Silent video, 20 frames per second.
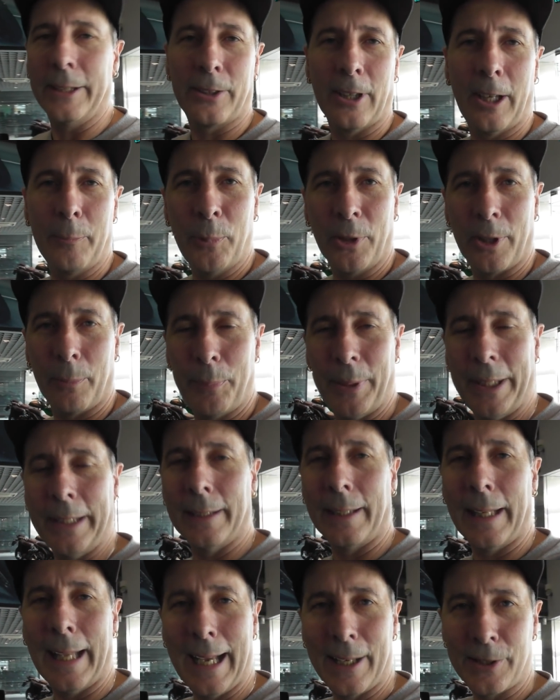so I put a
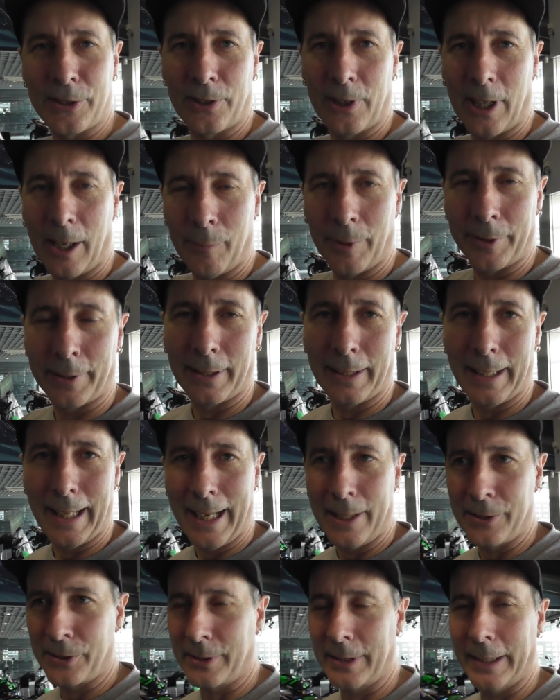pin last time on the
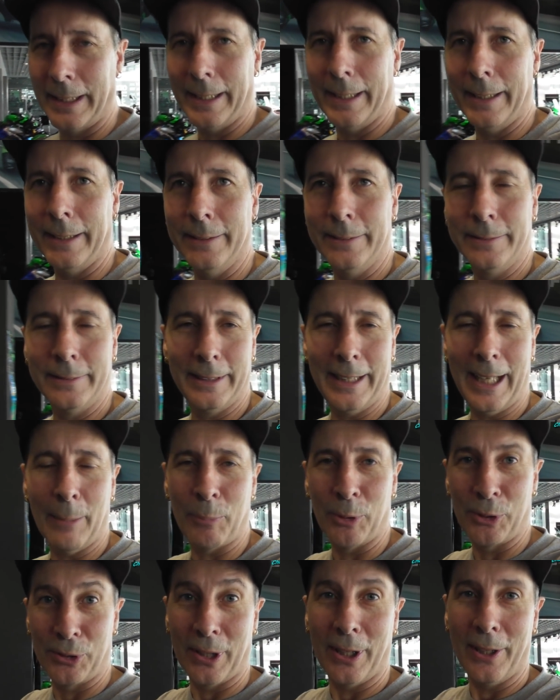last
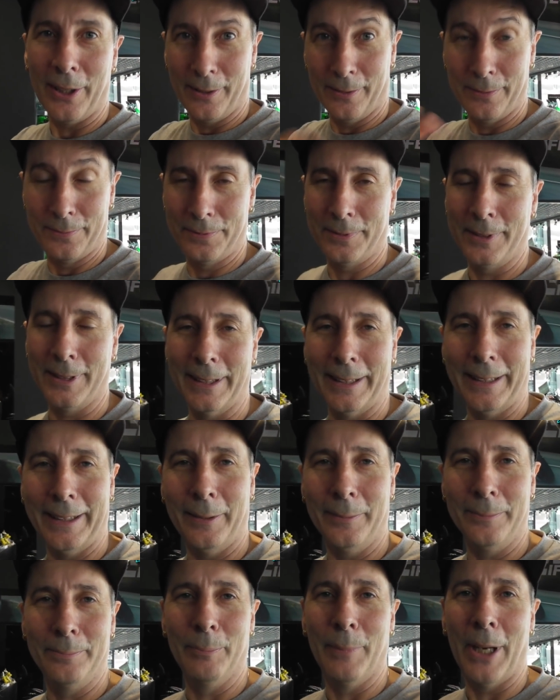episode of
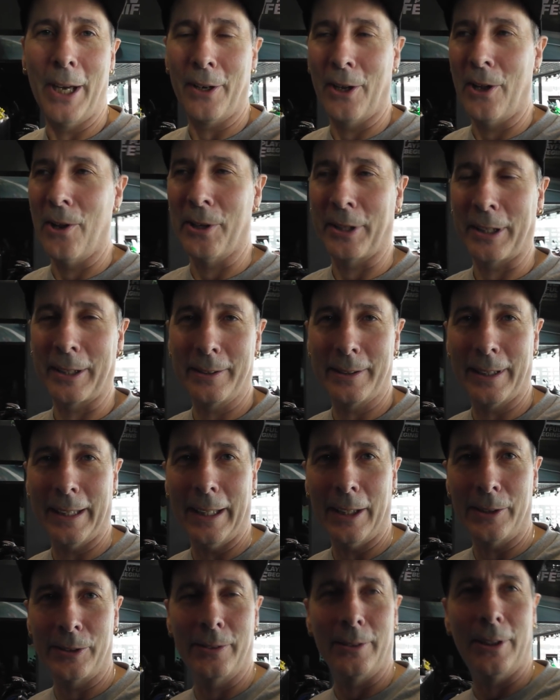the Motoraholic
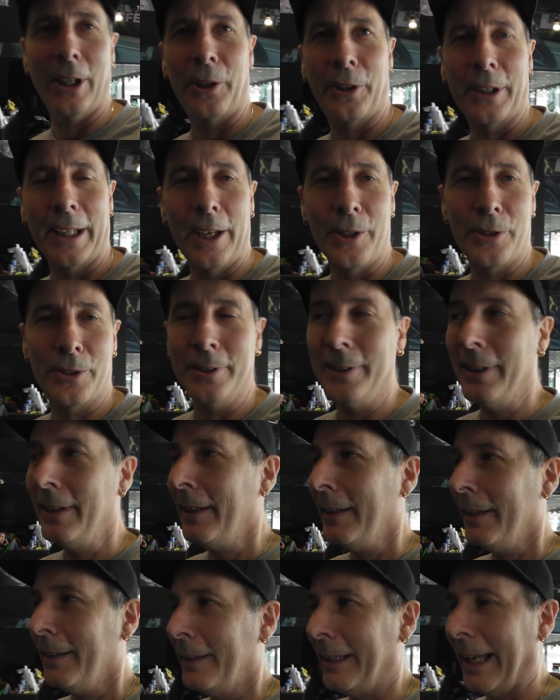location.
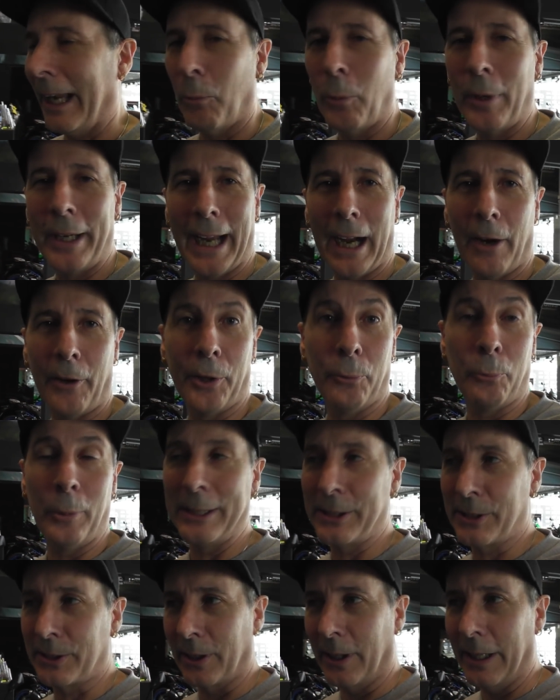Now, we are on the
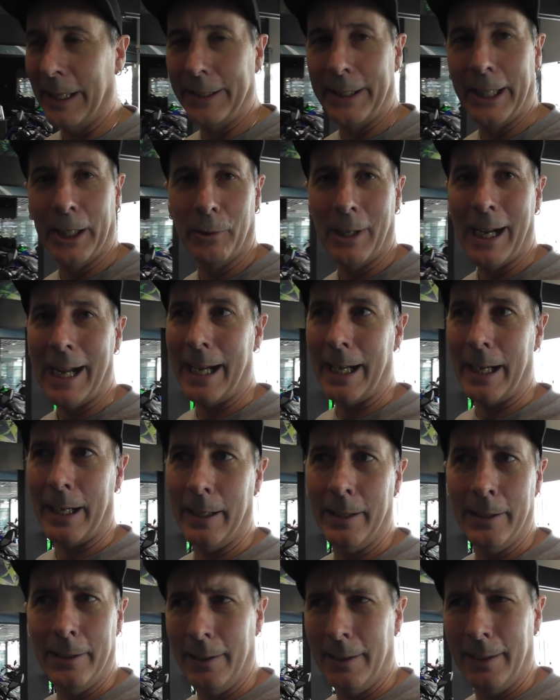west side. There
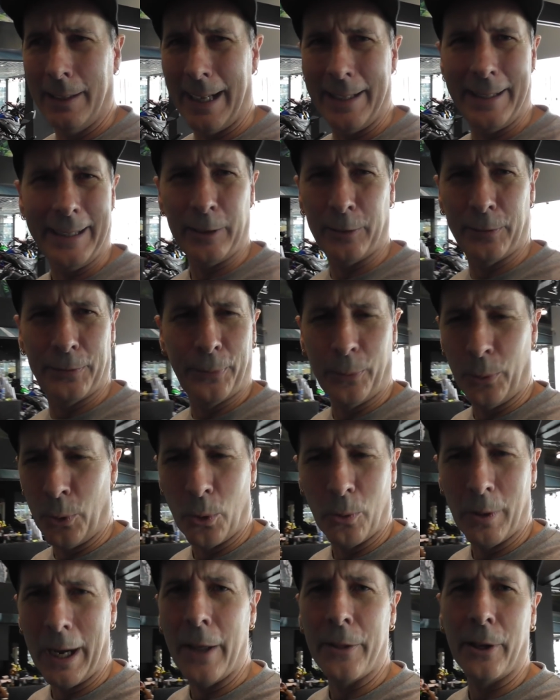are, I think,
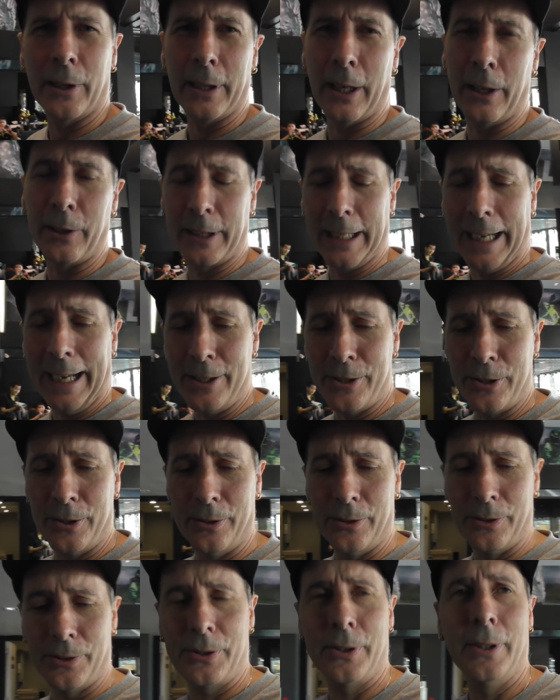four other
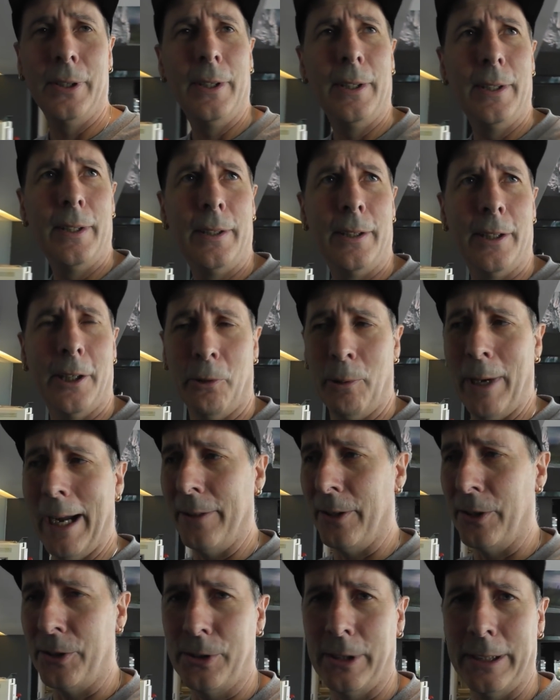locations
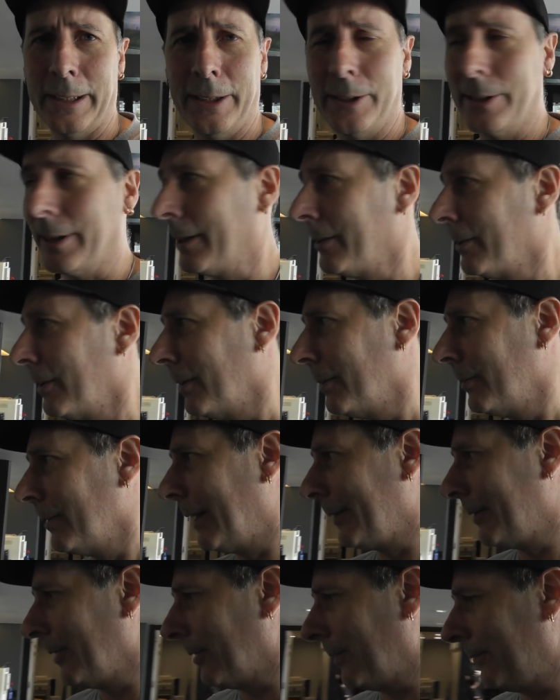around the city, so
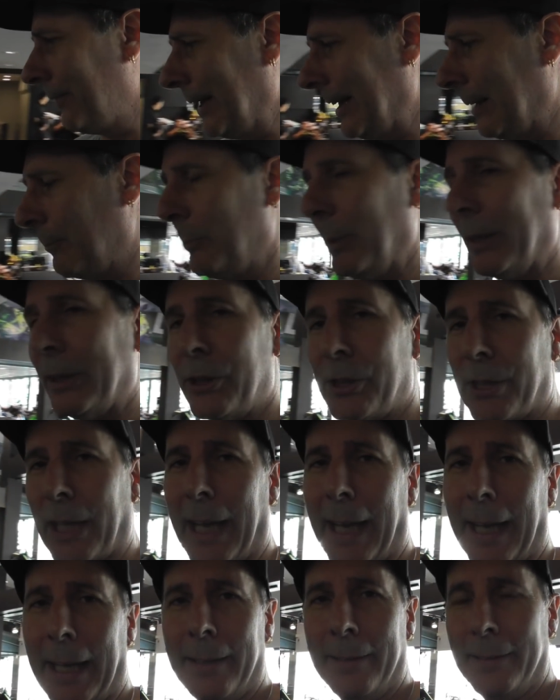they're a fairly big
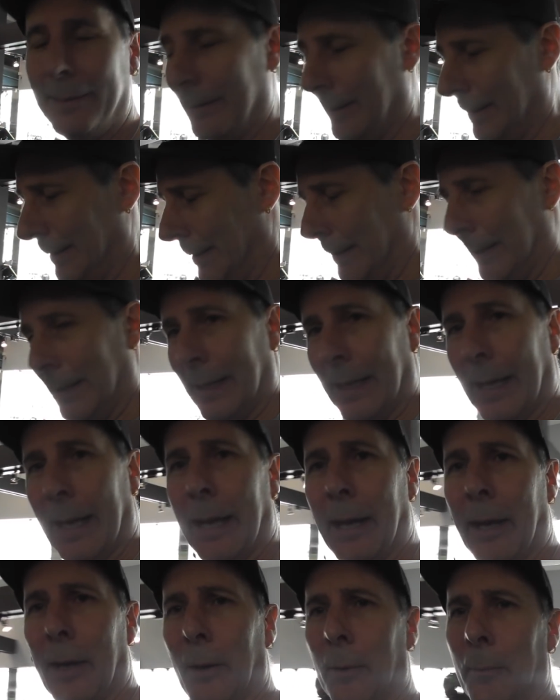chain.
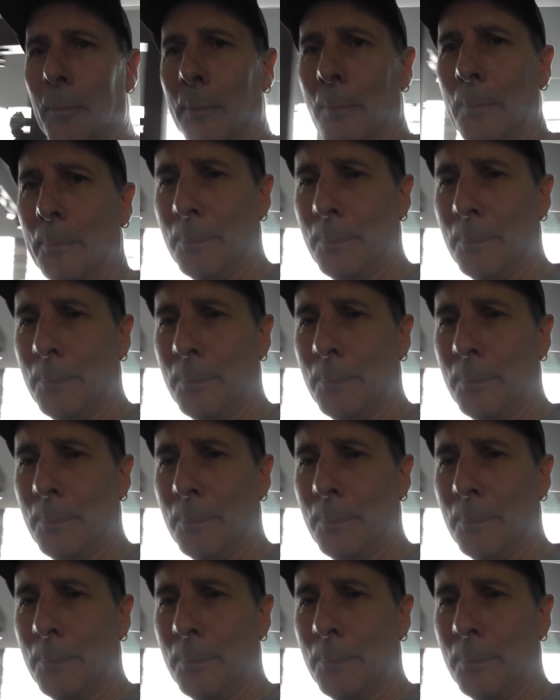So